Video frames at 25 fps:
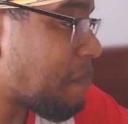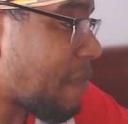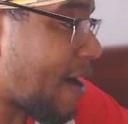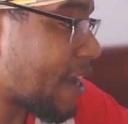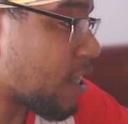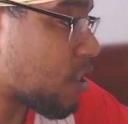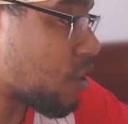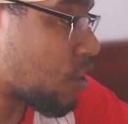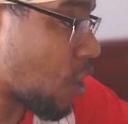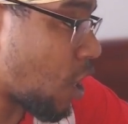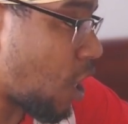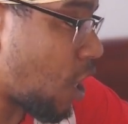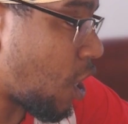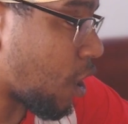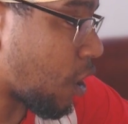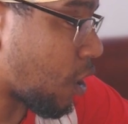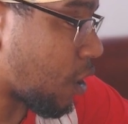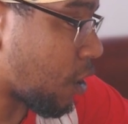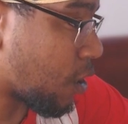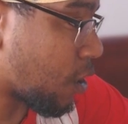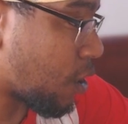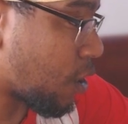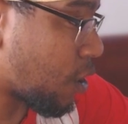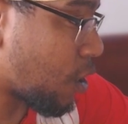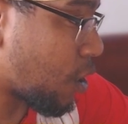my tongue,
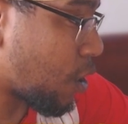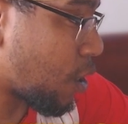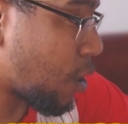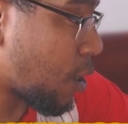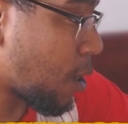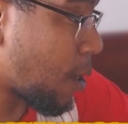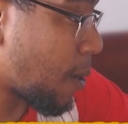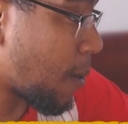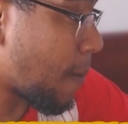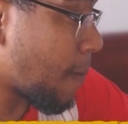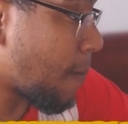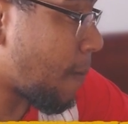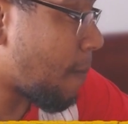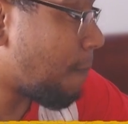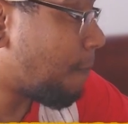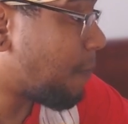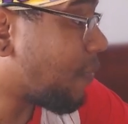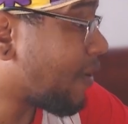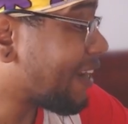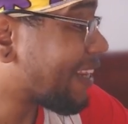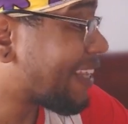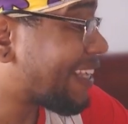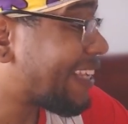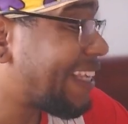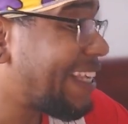
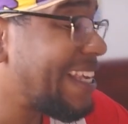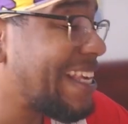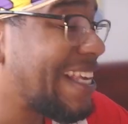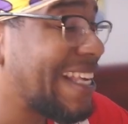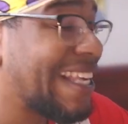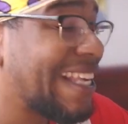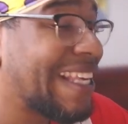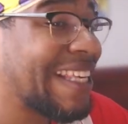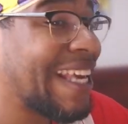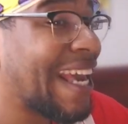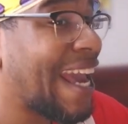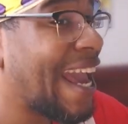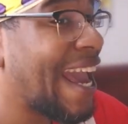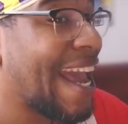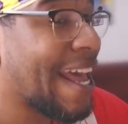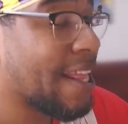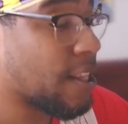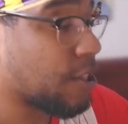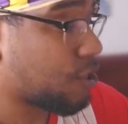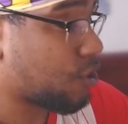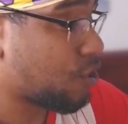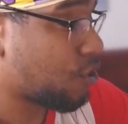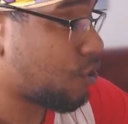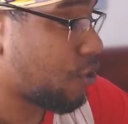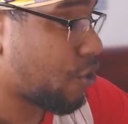but he
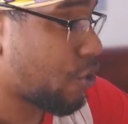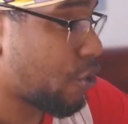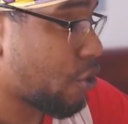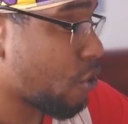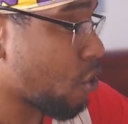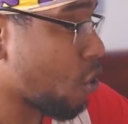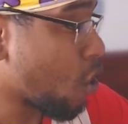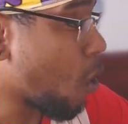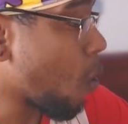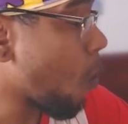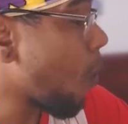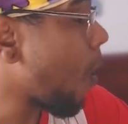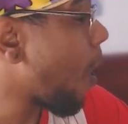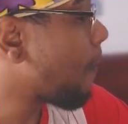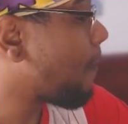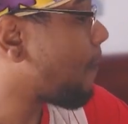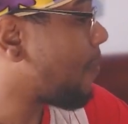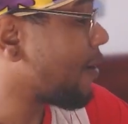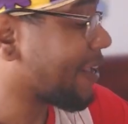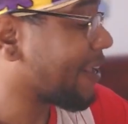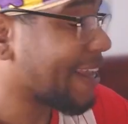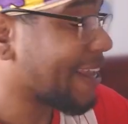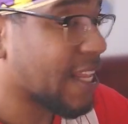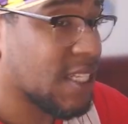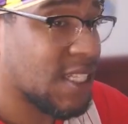can't go up
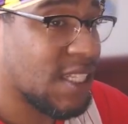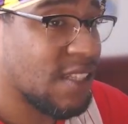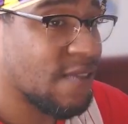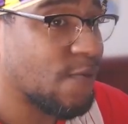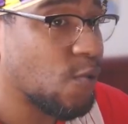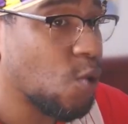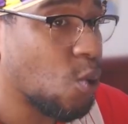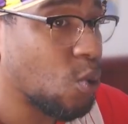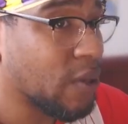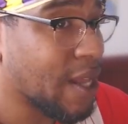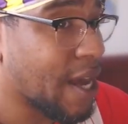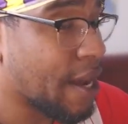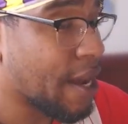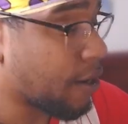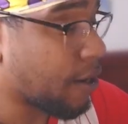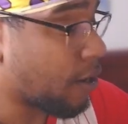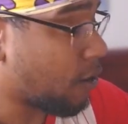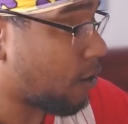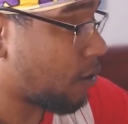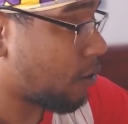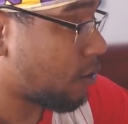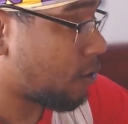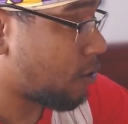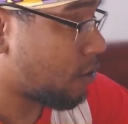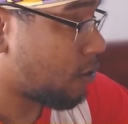against
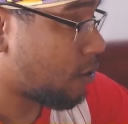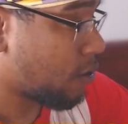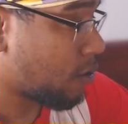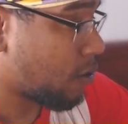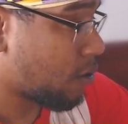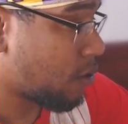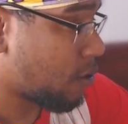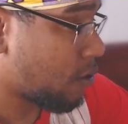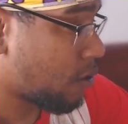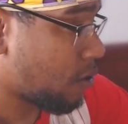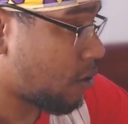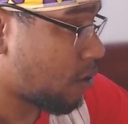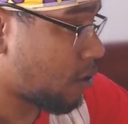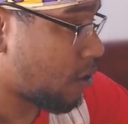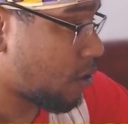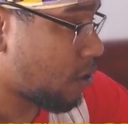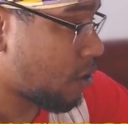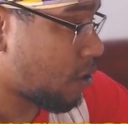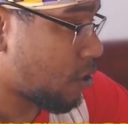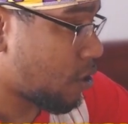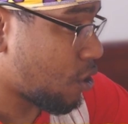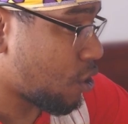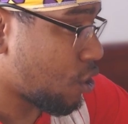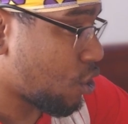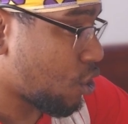Vuletta.
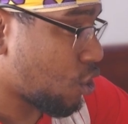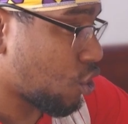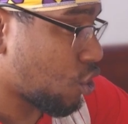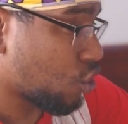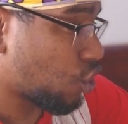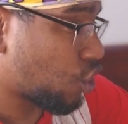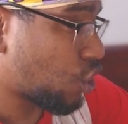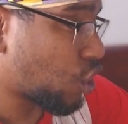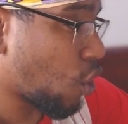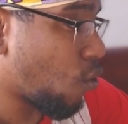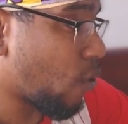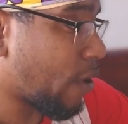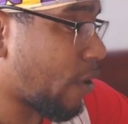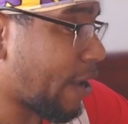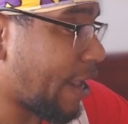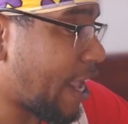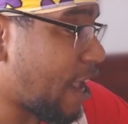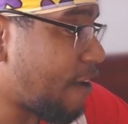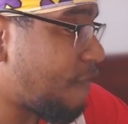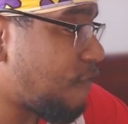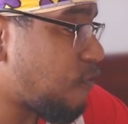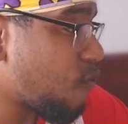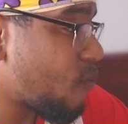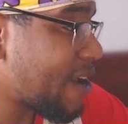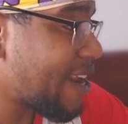So
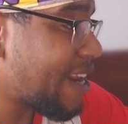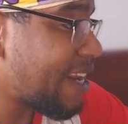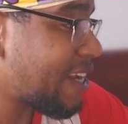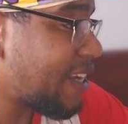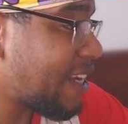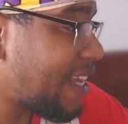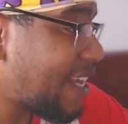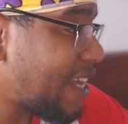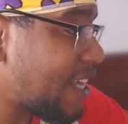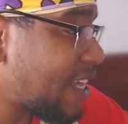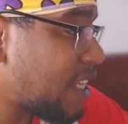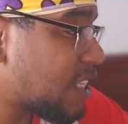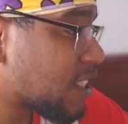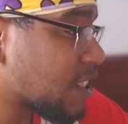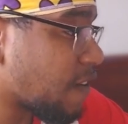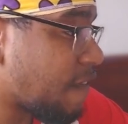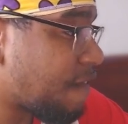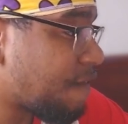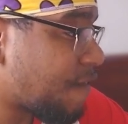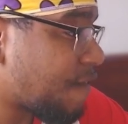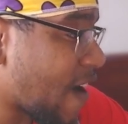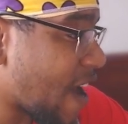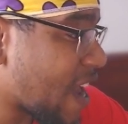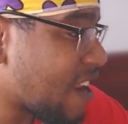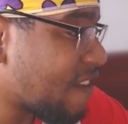if we need to
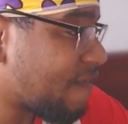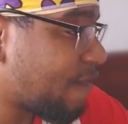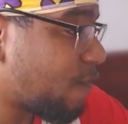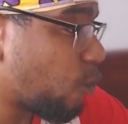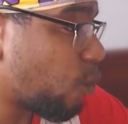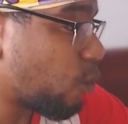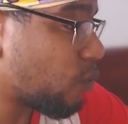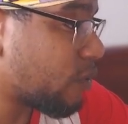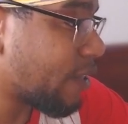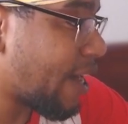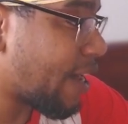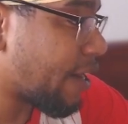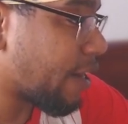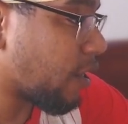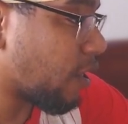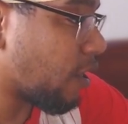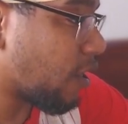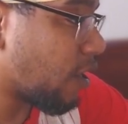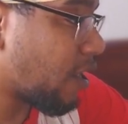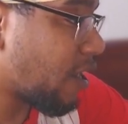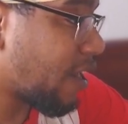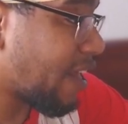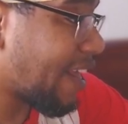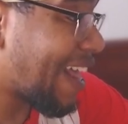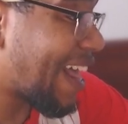fight
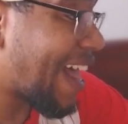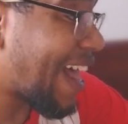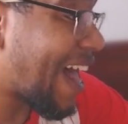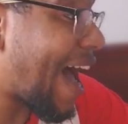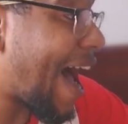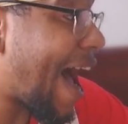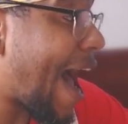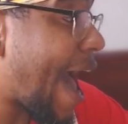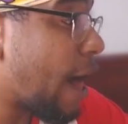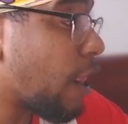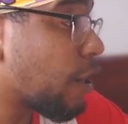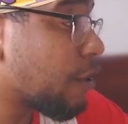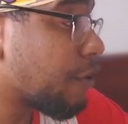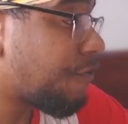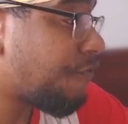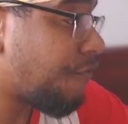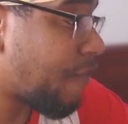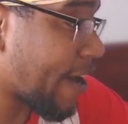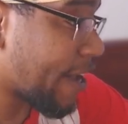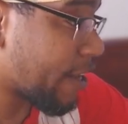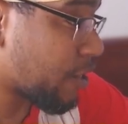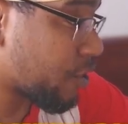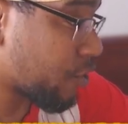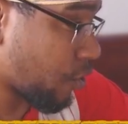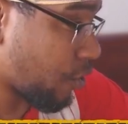Vuletta, I'll
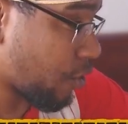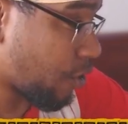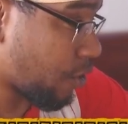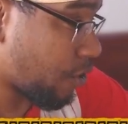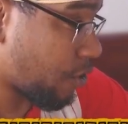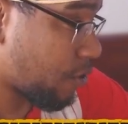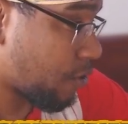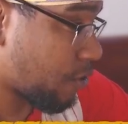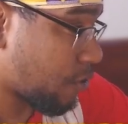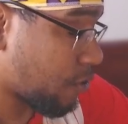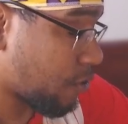fight her.